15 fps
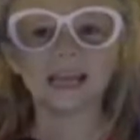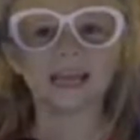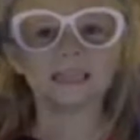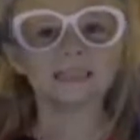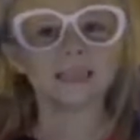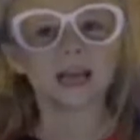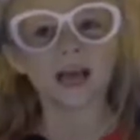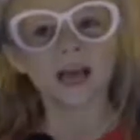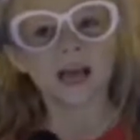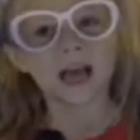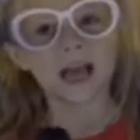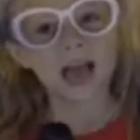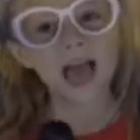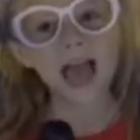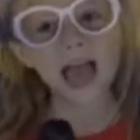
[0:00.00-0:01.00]
is
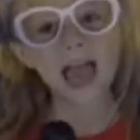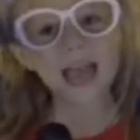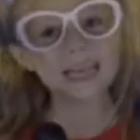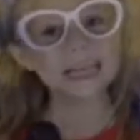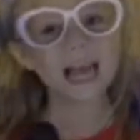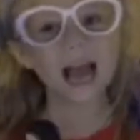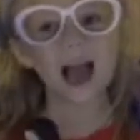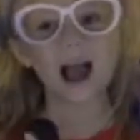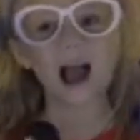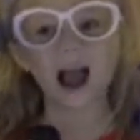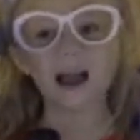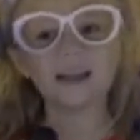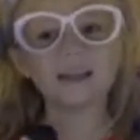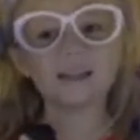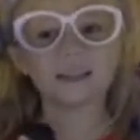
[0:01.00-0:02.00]
A,
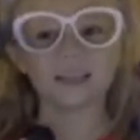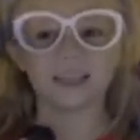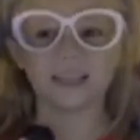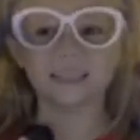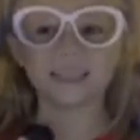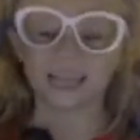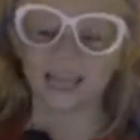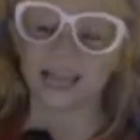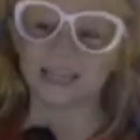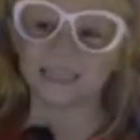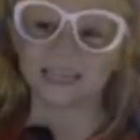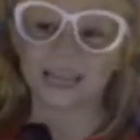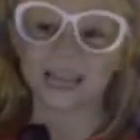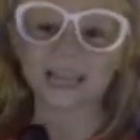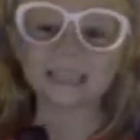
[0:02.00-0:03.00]
Ireland
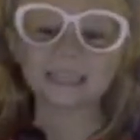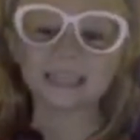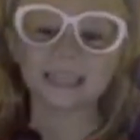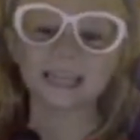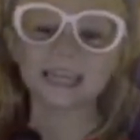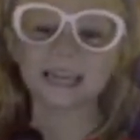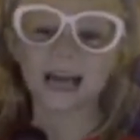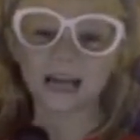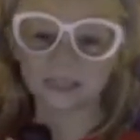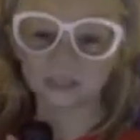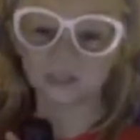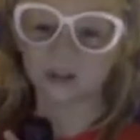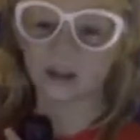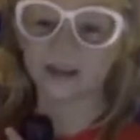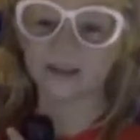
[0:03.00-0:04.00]
and
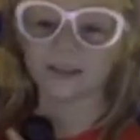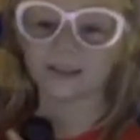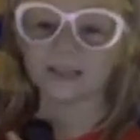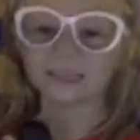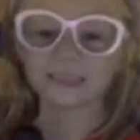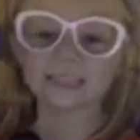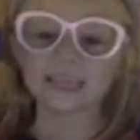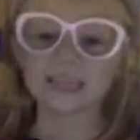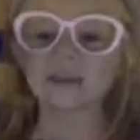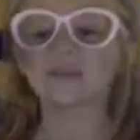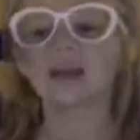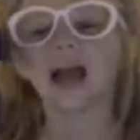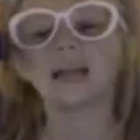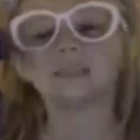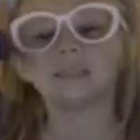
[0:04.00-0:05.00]
1800. See you
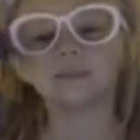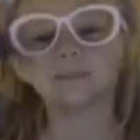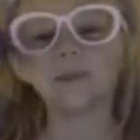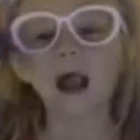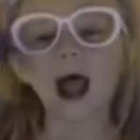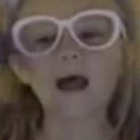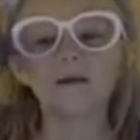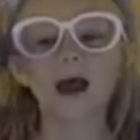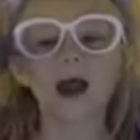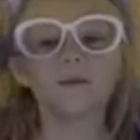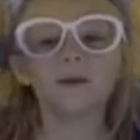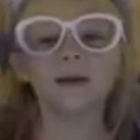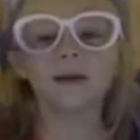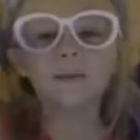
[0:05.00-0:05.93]
guys tomorrow.